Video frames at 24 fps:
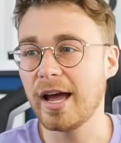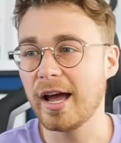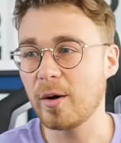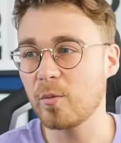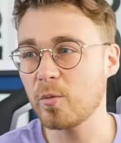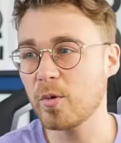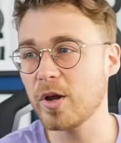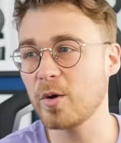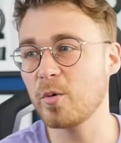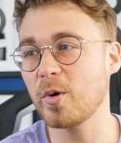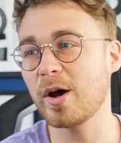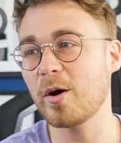And
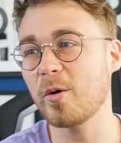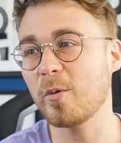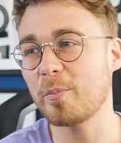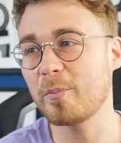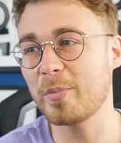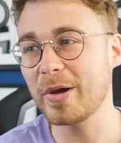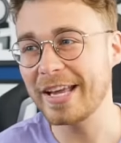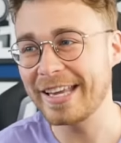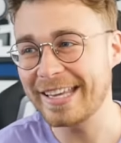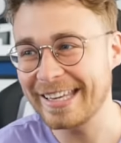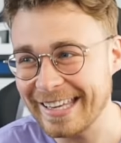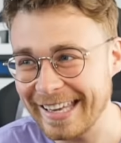we will
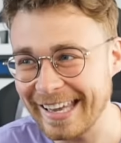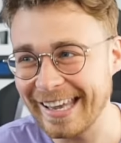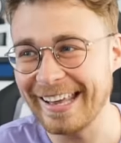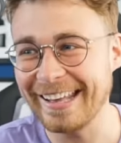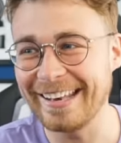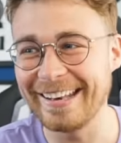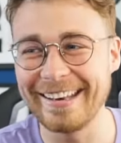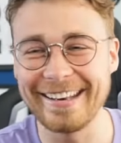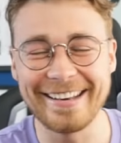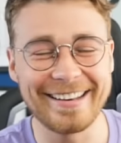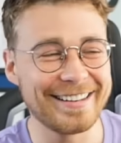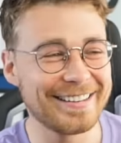
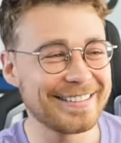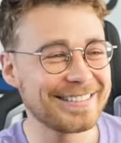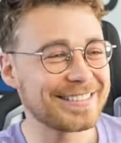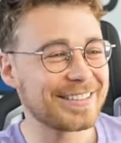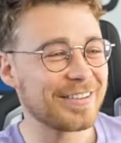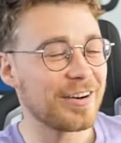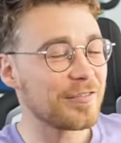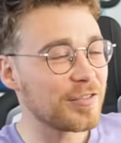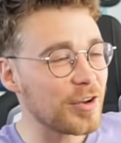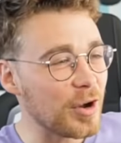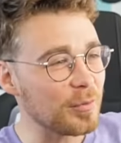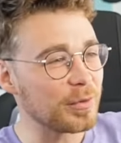begin.
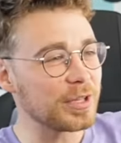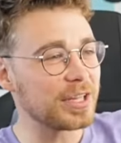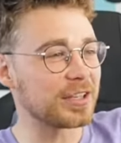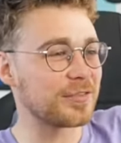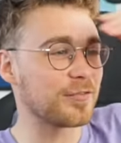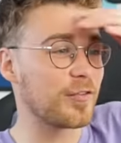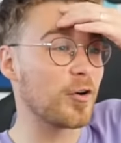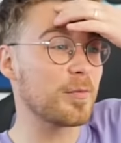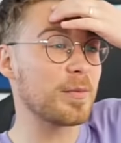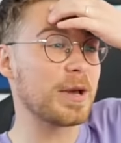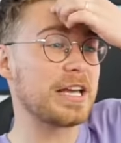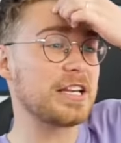So I've gone with this
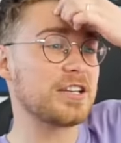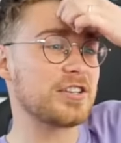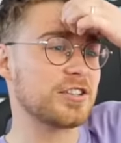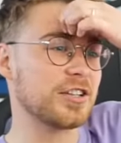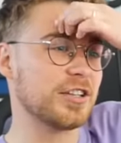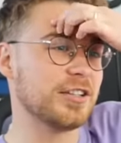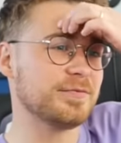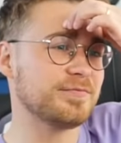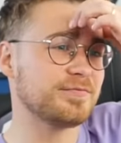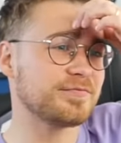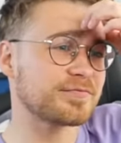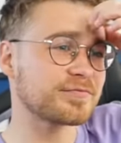
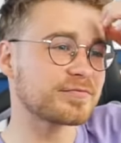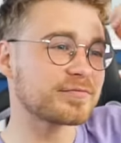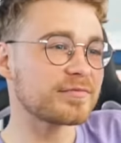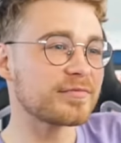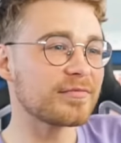formation.